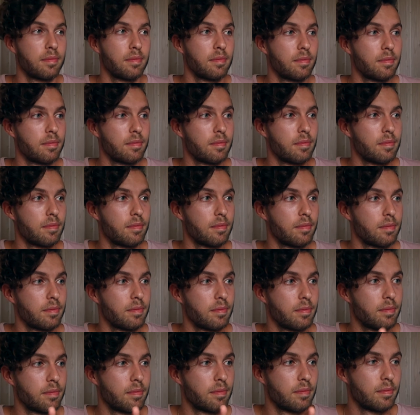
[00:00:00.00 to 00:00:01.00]

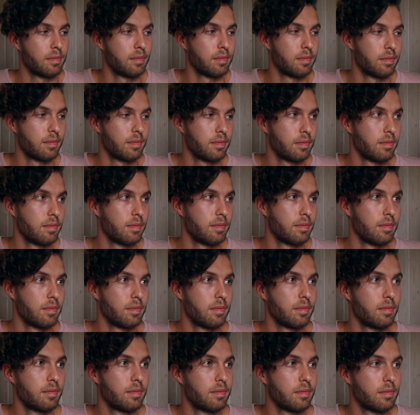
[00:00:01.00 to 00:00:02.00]

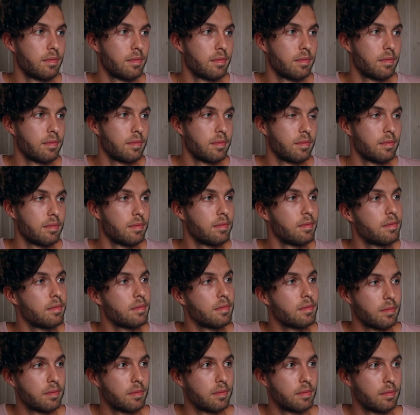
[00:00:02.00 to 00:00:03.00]

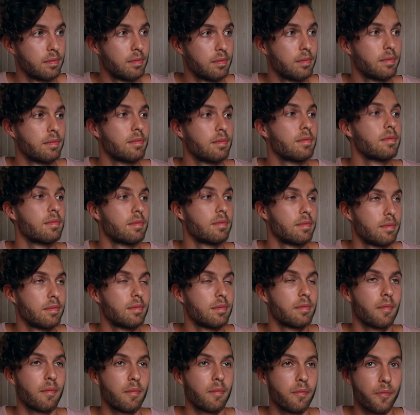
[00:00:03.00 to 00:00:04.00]

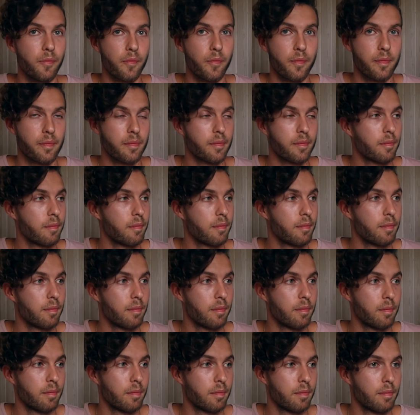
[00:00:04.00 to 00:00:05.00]

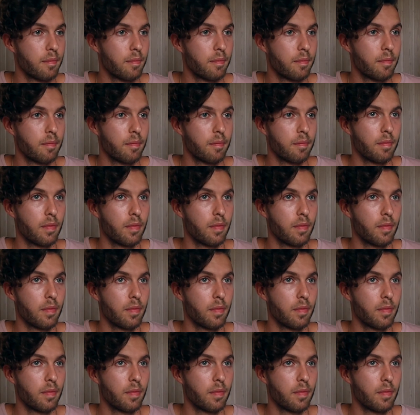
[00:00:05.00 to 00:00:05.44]
The person shown says nothing.